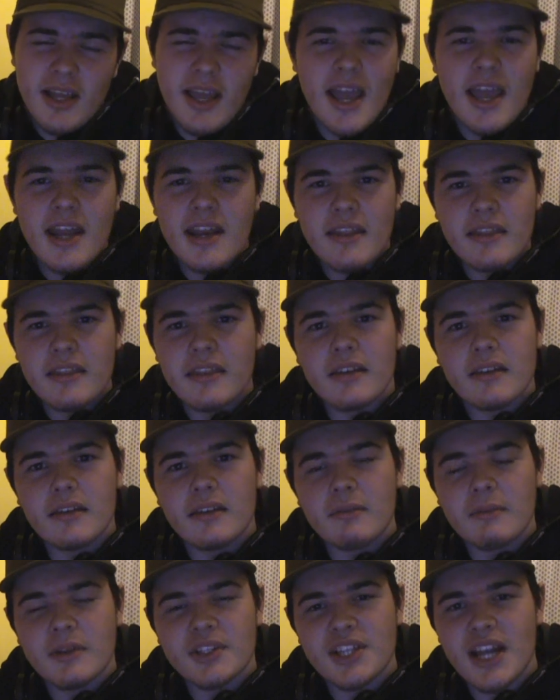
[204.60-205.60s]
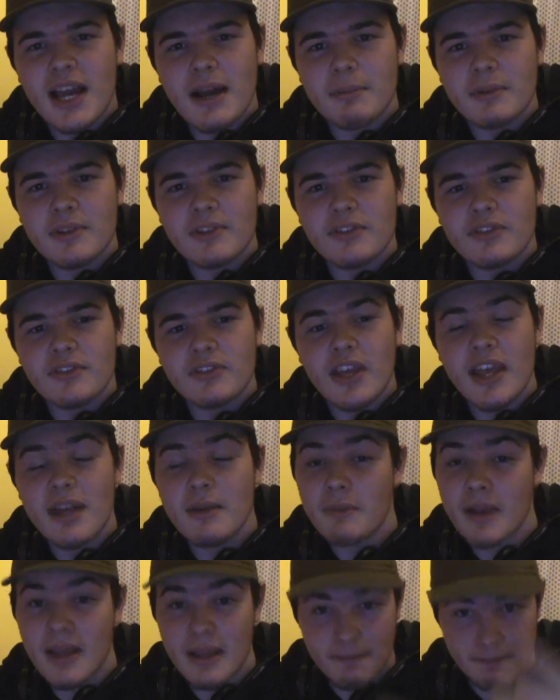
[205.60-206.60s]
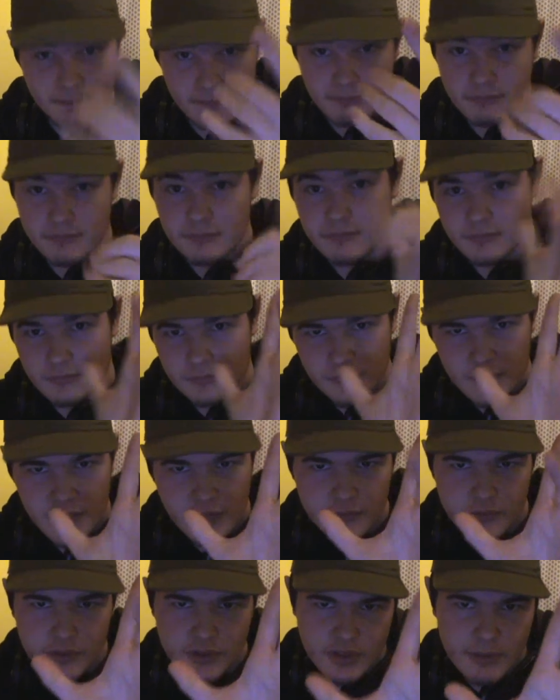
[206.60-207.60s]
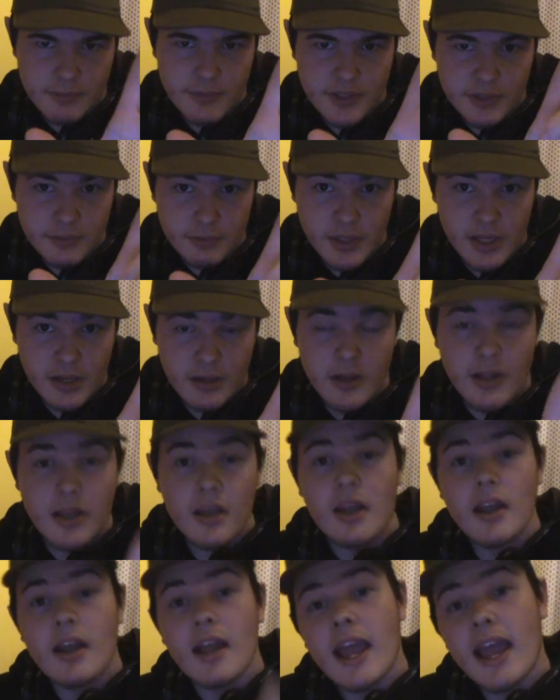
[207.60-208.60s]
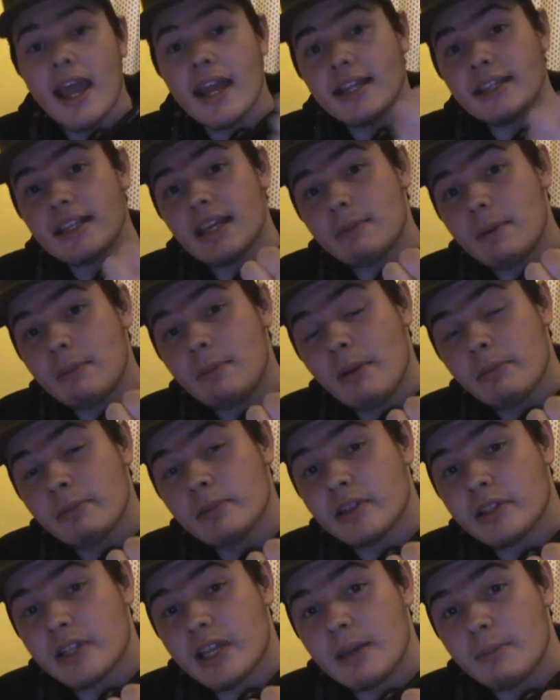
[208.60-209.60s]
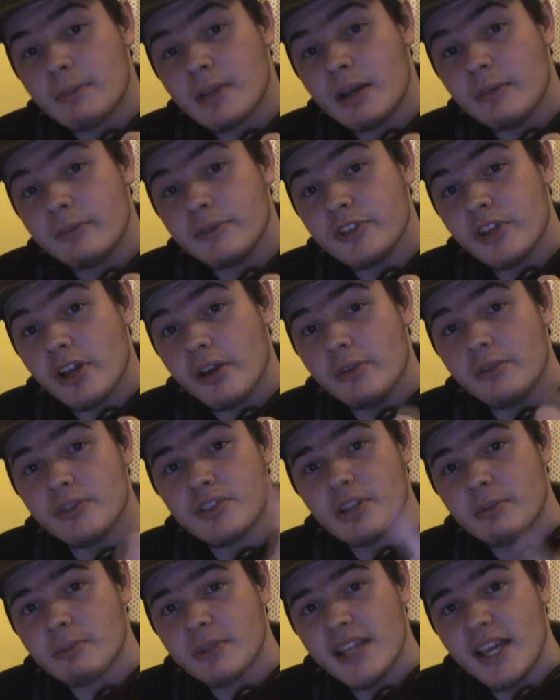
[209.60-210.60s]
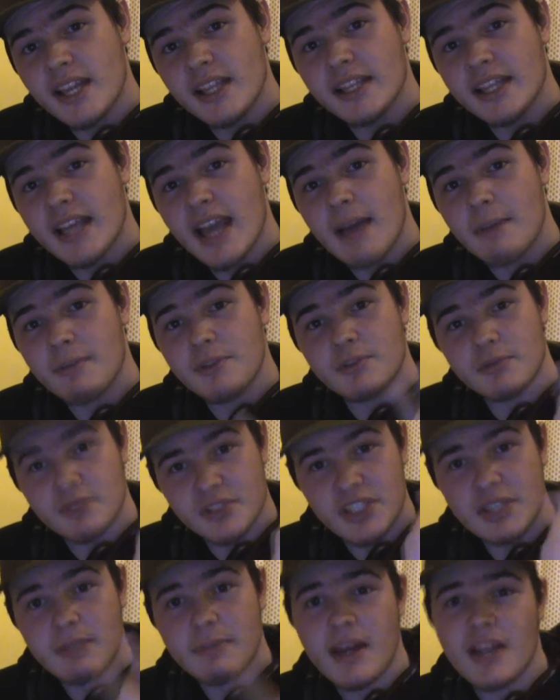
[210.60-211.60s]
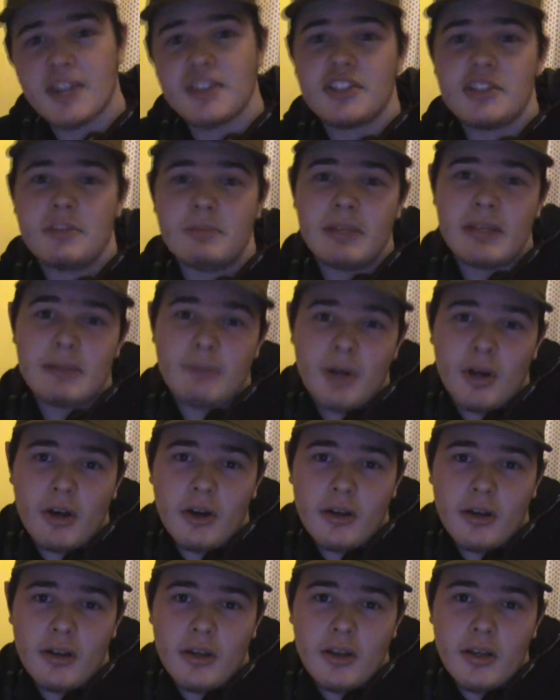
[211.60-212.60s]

anything which happens. And I've noticed something as well. Anytime a popular game comes out, some killing happens which he manages to blame it on.